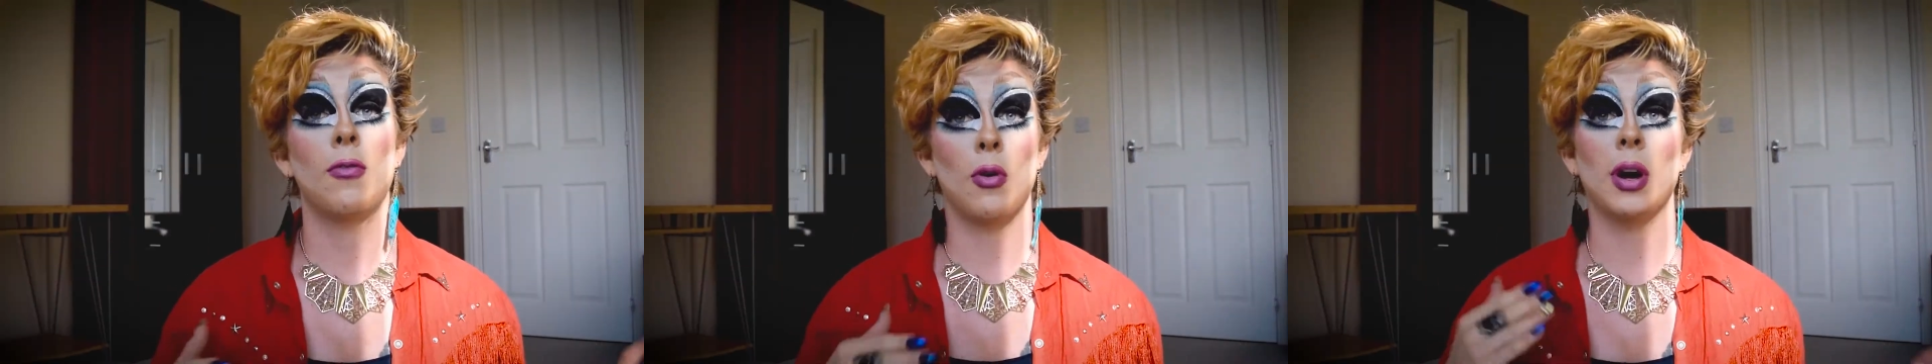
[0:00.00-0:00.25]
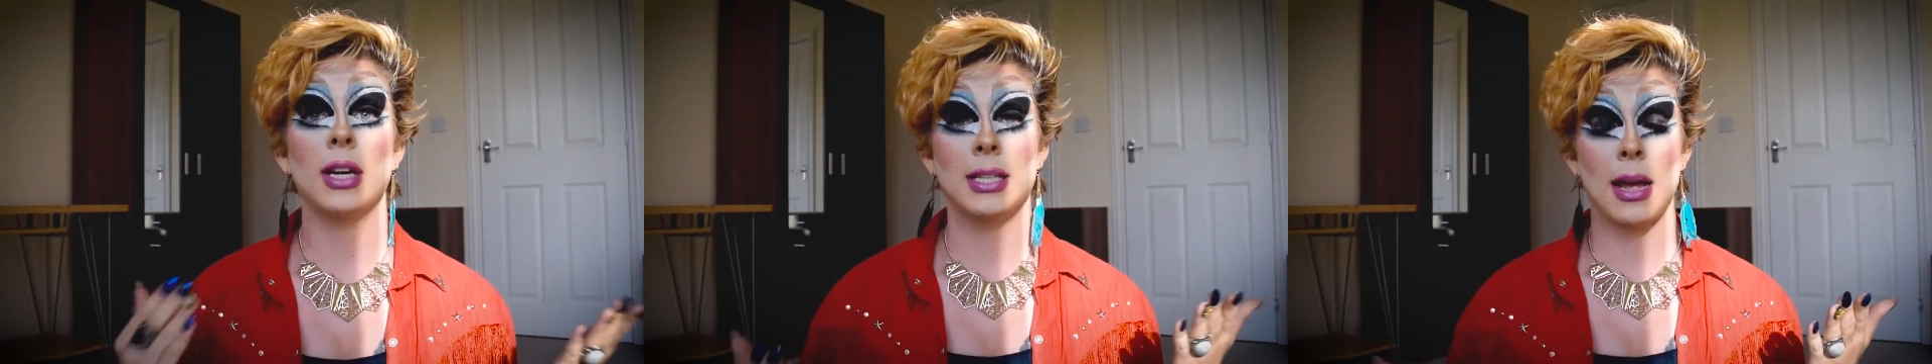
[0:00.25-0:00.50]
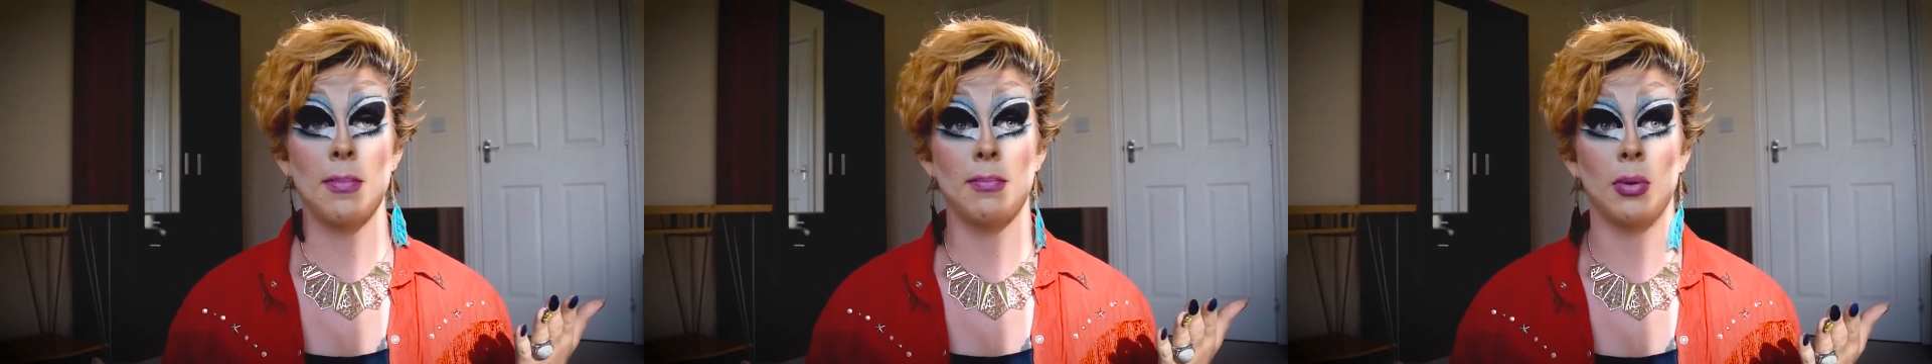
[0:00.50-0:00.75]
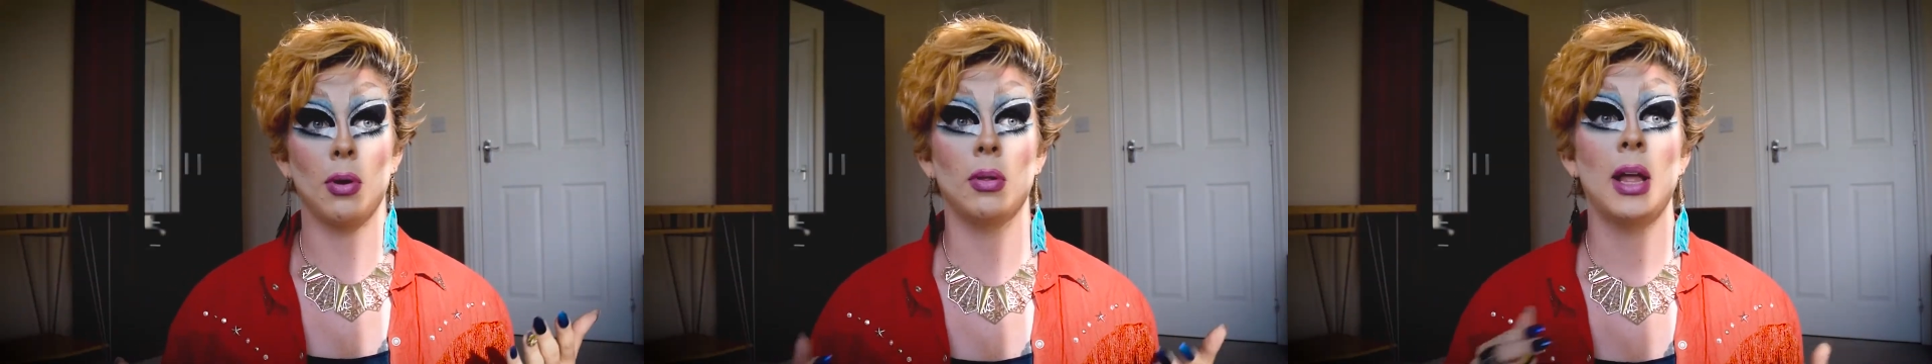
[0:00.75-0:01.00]
For
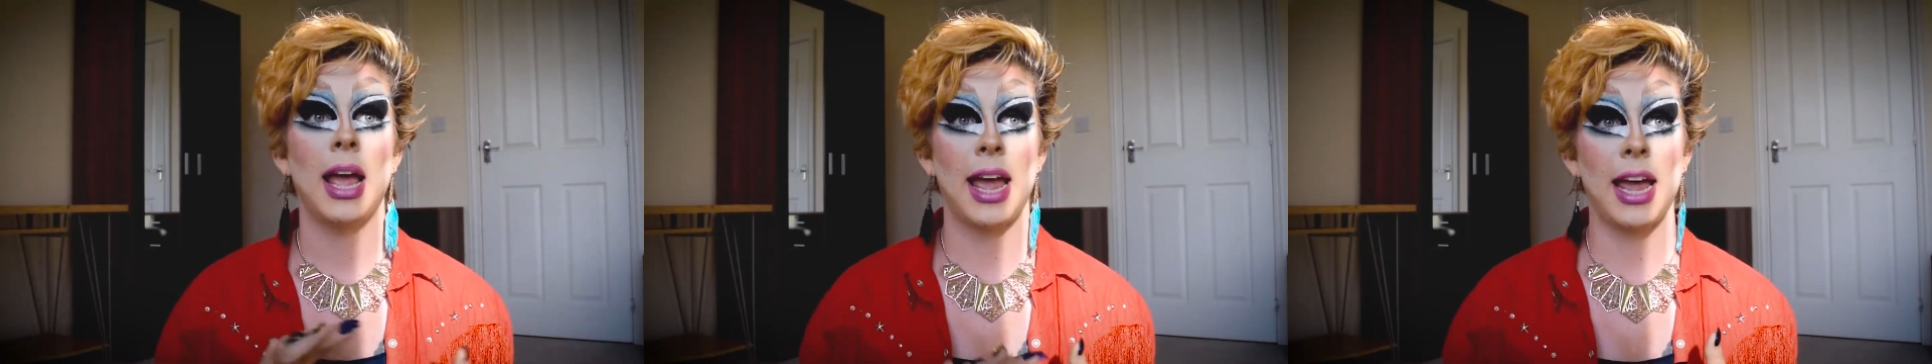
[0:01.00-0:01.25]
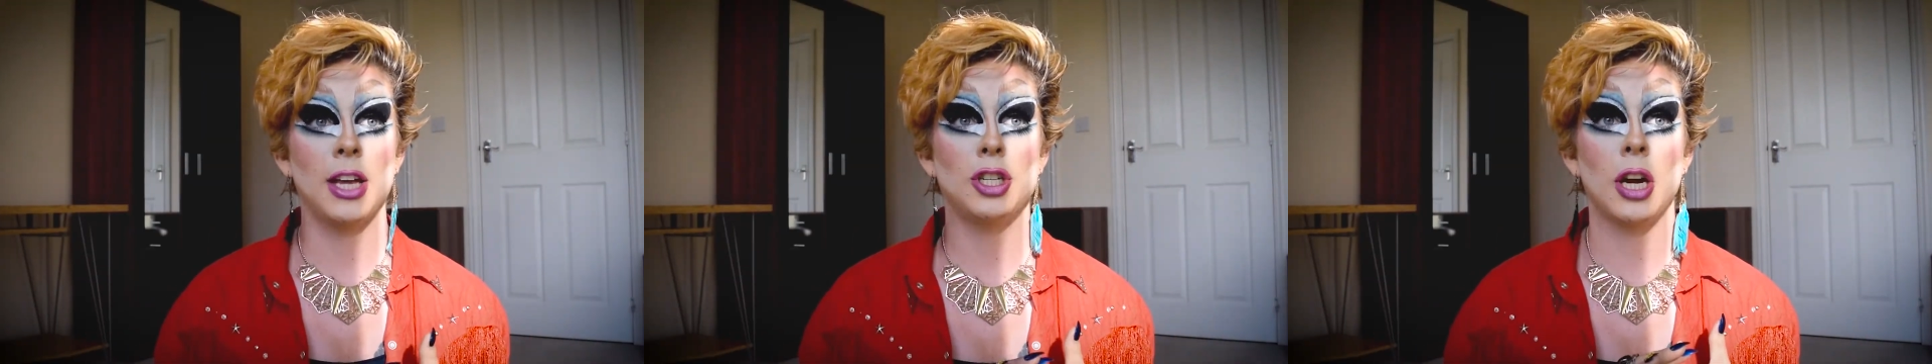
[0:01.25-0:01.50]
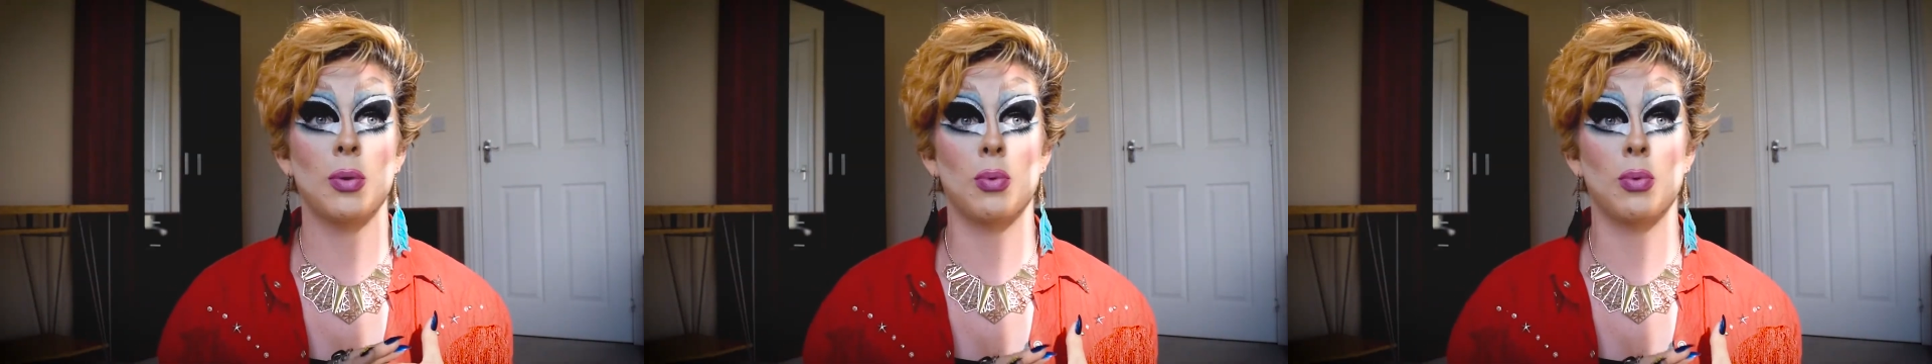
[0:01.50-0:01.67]
example, A.J.